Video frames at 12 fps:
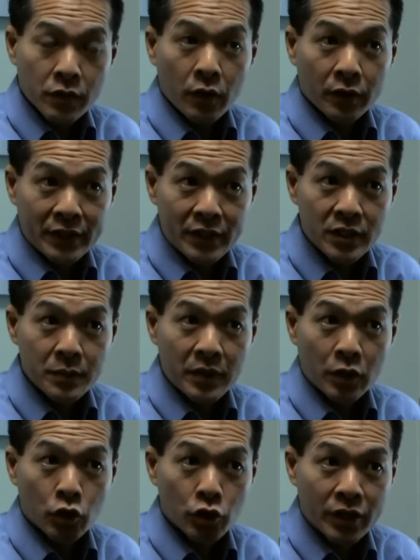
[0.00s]
of all needs to be
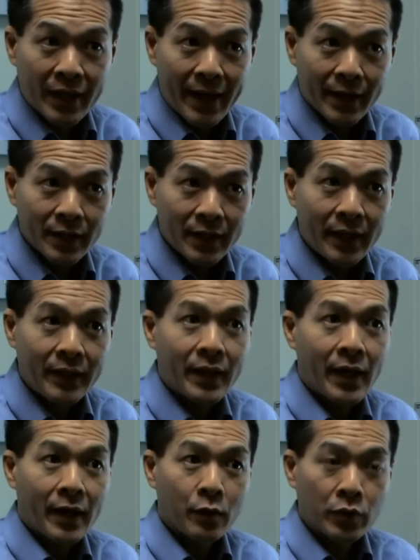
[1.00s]
a good candidate,
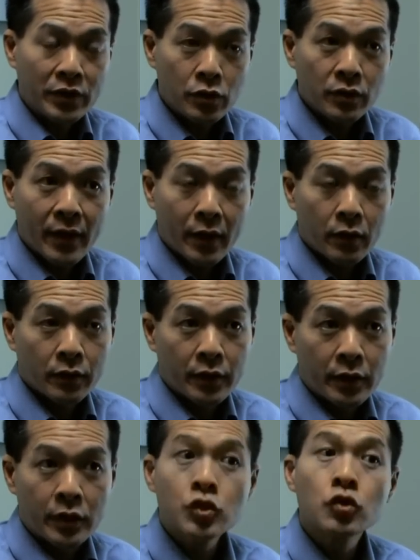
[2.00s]
and we do that on the
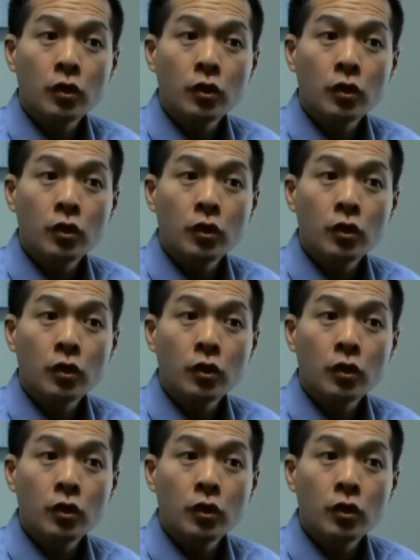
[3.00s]
initial